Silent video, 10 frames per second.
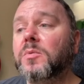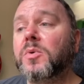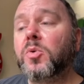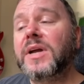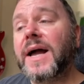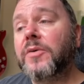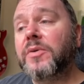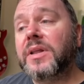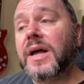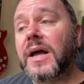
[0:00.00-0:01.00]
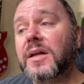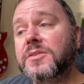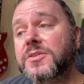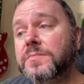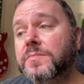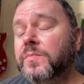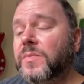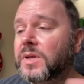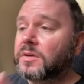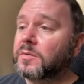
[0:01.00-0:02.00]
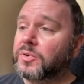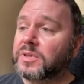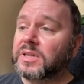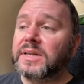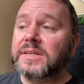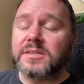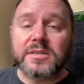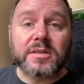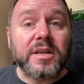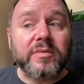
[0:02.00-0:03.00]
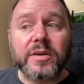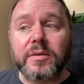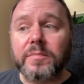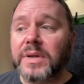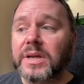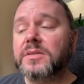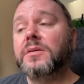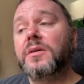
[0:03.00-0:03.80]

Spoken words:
We would carry that and put the least significant bit,